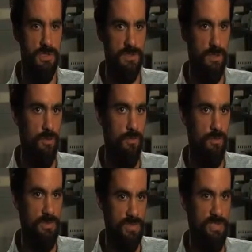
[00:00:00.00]
So
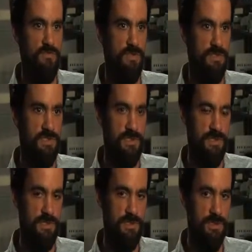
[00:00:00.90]
6 field
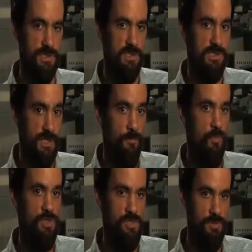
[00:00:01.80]
sites, some of
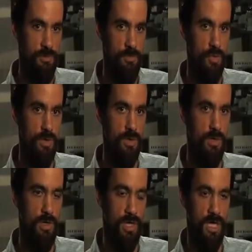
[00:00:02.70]
which have been more
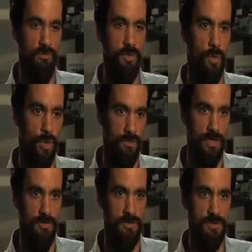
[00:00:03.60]
heavily oiled than
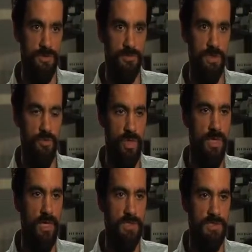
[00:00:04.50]
others. The Grand
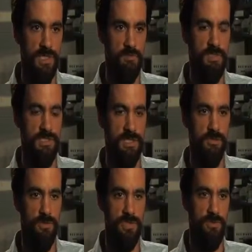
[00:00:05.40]
Isle site in
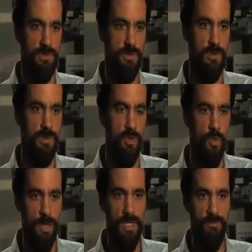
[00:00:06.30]
particular has been
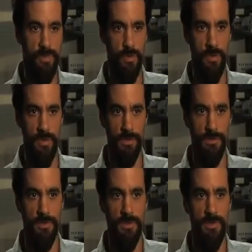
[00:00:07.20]
quite heavily oiled,
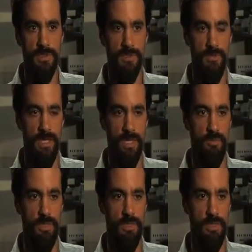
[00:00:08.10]
so that'll
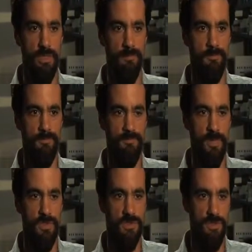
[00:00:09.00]
be
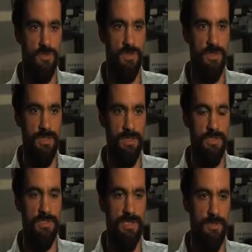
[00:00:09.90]
certainly a
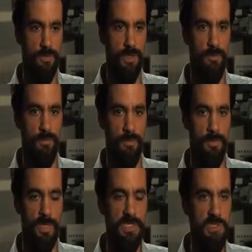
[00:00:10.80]
site that we're going
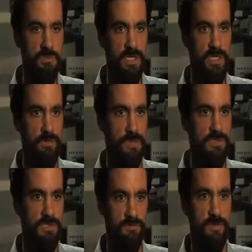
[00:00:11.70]
to expect the most
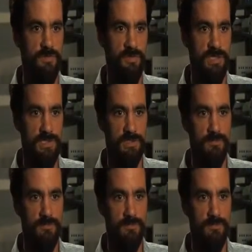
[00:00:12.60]
severe effects.